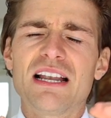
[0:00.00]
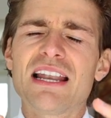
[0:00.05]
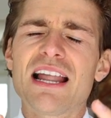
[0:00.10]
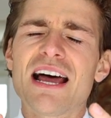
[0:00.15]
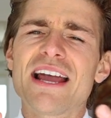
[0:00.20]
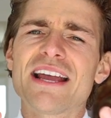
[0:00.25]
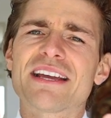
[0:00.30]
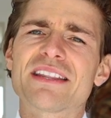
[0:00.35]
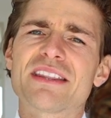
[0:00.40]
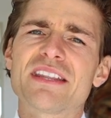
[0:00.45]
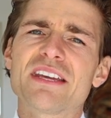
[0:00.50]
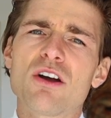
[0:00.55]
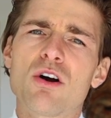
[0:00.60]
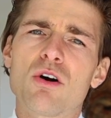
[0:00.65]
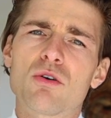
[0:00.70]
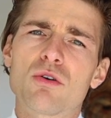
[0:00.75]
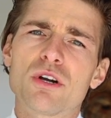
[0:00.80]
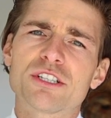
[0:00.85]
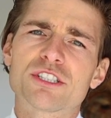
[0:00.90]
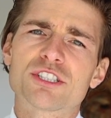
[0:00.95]
like the
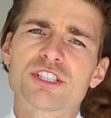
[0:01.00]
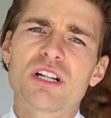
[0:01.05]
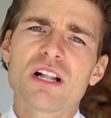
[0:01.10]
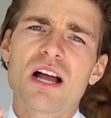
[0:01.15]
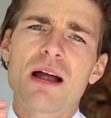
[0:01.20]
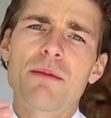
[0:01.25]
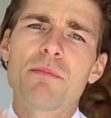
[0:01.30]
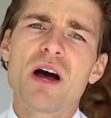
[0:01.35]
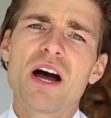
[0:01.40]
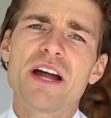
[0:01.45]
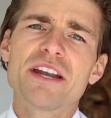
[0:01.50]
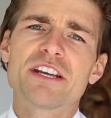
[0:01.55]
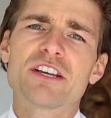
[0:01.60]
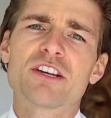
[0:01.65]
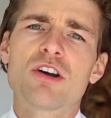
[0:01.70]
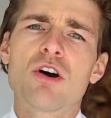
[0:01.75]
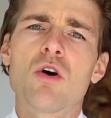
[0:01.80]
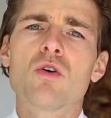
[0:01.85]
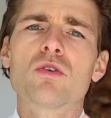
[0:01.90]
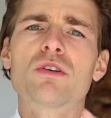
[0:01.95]
original
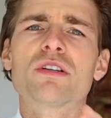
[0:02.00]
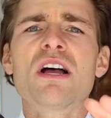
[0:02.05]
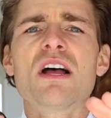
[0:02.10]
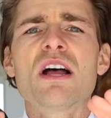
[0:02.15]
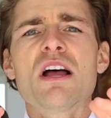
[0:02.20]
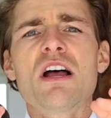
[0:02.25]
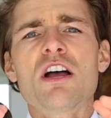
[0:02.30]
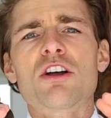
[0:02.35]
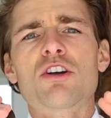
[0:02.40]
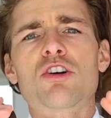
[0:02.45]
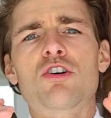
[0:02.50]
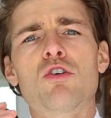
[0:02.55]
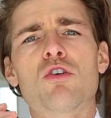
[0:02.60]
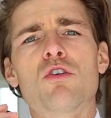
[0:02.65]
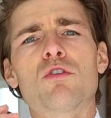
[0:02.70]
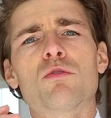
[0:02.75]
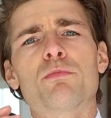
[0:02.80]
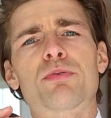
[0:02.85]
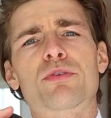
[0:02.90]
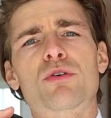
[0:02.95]
Armani Code
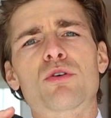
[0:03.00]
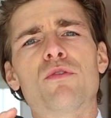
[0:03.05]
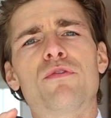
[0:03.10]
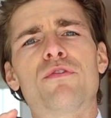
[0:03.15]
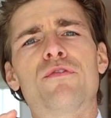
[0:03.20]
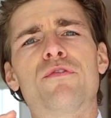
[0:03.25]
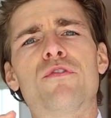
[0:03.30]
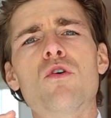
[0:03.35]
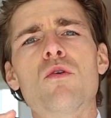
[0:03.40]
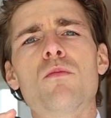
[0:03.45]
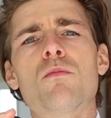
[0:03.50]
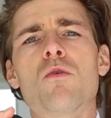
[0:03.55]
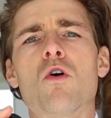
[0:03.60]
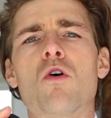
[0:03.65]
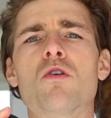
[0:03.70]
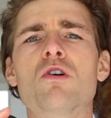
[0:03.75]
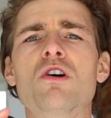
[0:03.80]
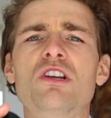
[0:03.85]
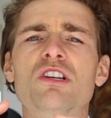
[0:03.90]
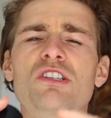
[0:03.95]
Co
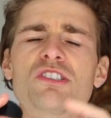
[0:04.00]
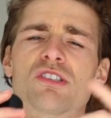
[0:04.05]
Profumo.